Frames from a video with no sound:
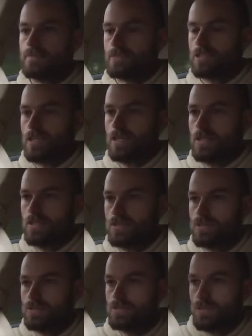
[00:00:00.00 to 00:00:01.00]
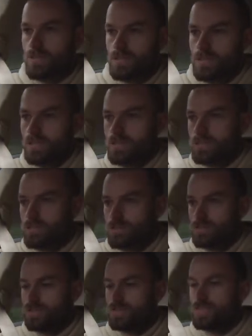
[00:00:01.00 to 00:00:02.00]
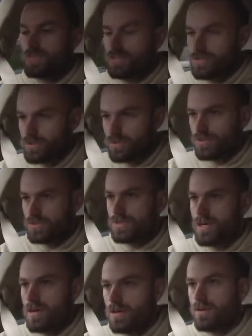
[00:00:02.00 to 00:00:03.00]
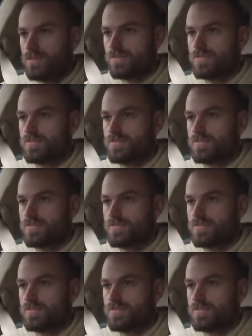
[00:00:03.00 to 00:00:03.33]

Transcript: So just to sort of start off